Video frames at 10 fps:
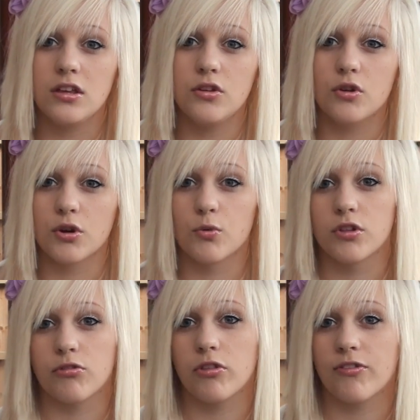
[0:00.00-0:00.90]
you're going to
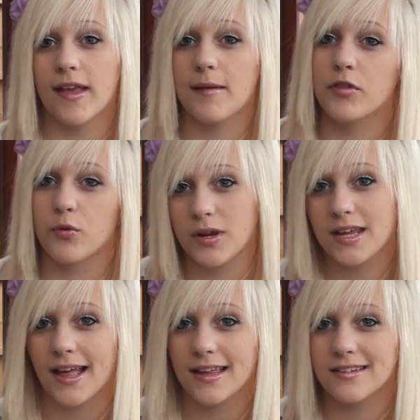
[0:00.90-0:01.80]
want to do the same at the
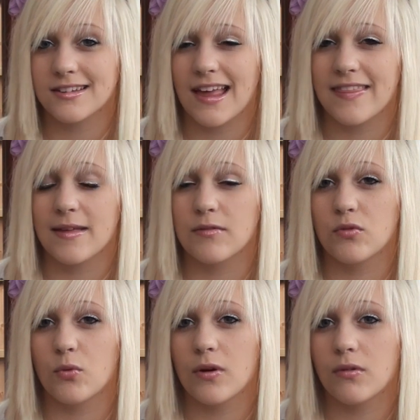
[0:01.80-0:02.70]
weekend, and
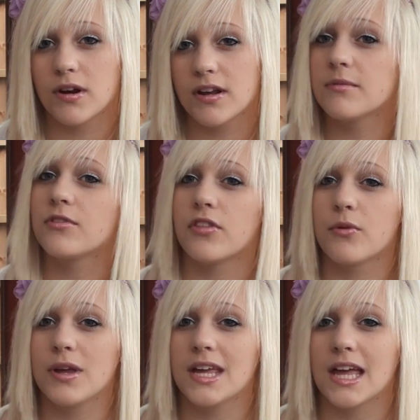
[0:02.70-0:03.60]
then when it comes to
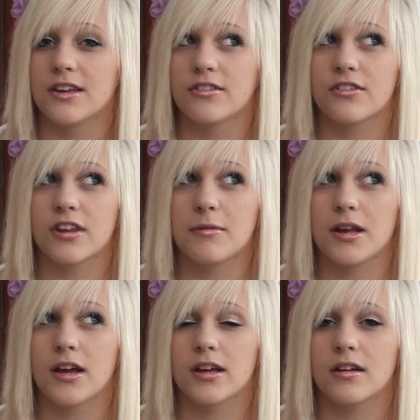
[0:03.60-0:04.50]
the weekend you're just going to
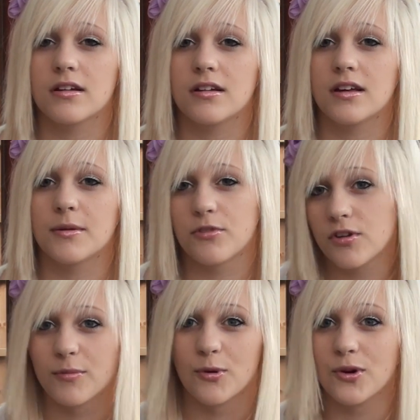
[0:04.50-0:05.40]
be like, I'm
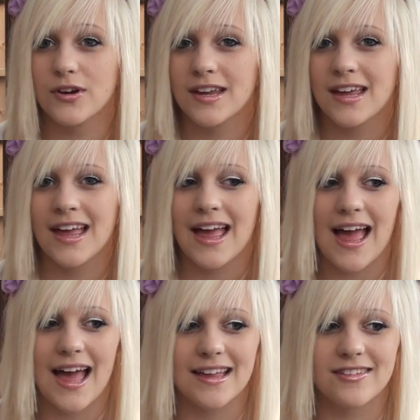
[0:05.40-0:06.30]
so bored.
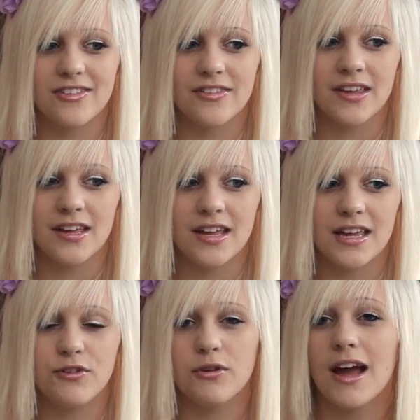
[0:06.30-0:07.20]
And if you